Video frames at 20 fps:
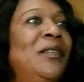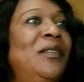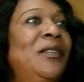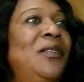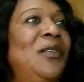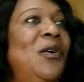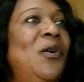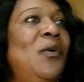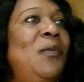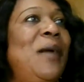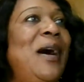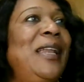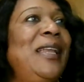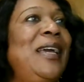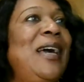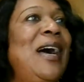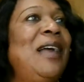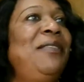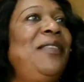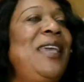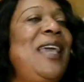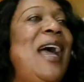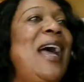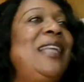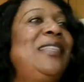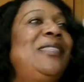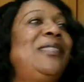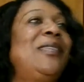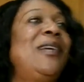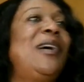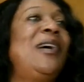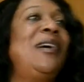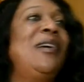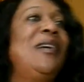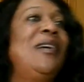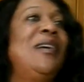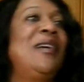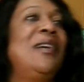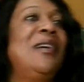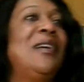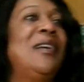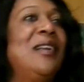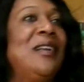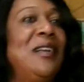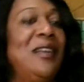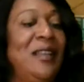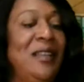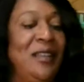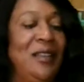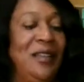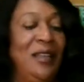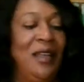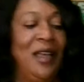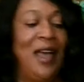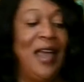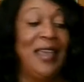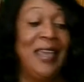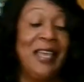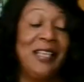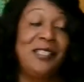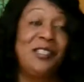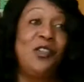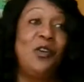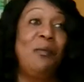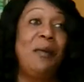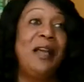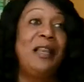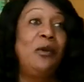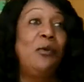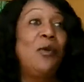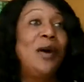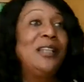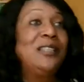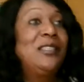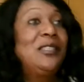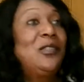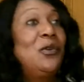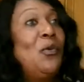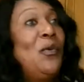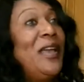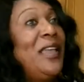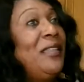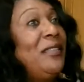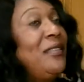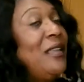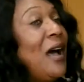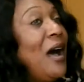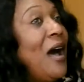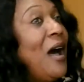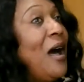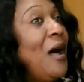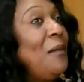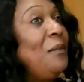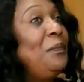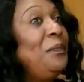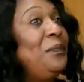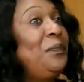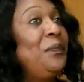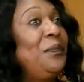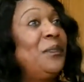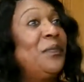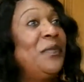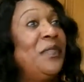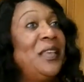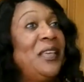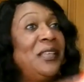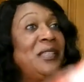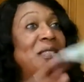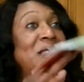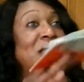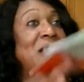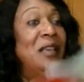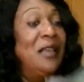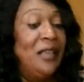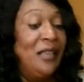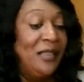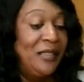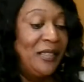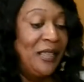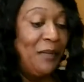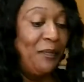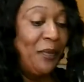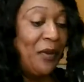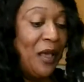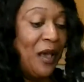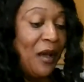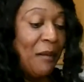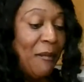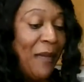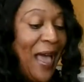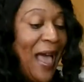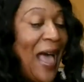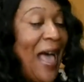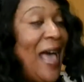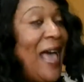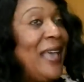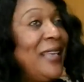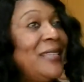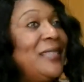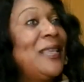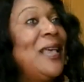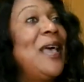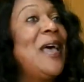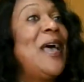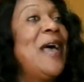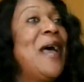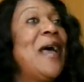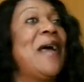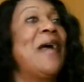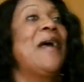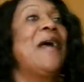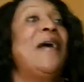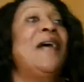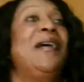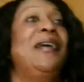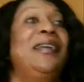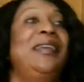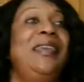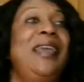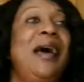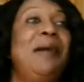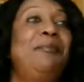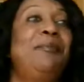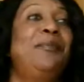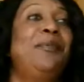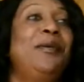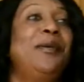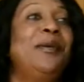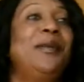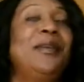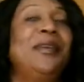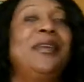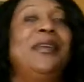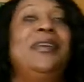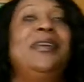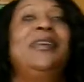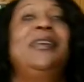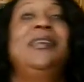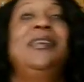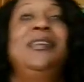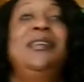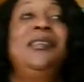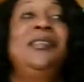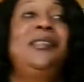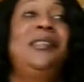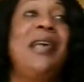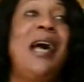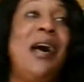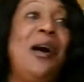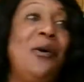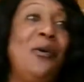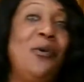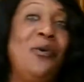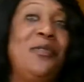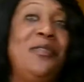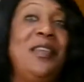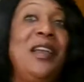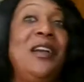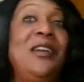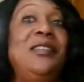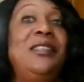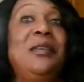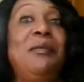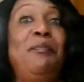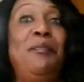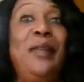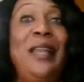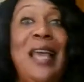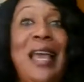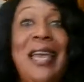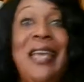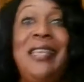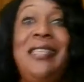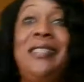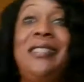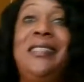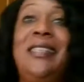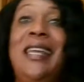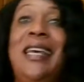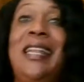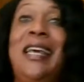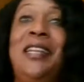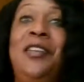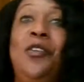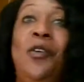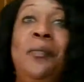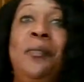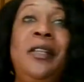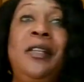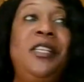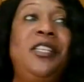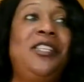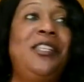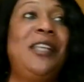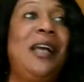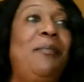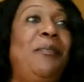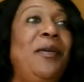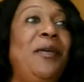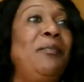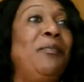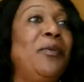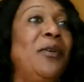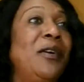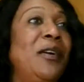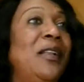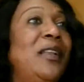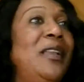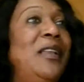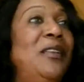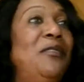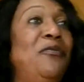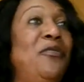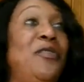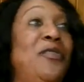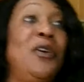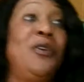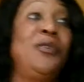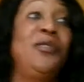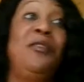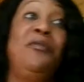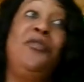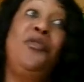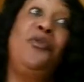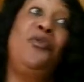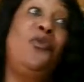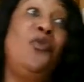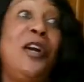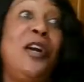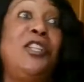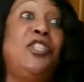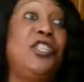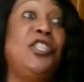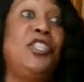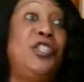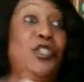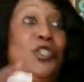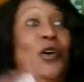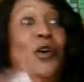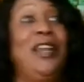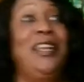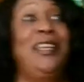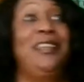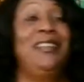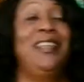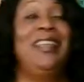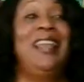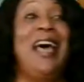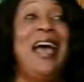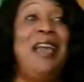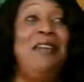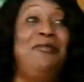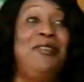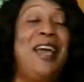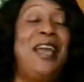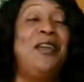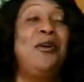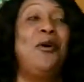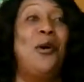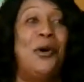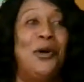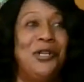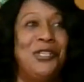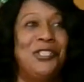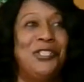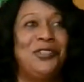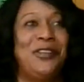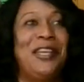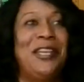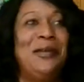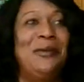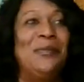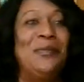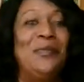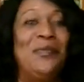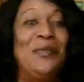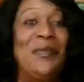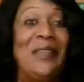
Nobody got the answer. I guess nobody wants to win these Ziploc bags. Yep. So there is a place that I normally shop in Brooklyn. For those of you who are just joining the live like Audrey,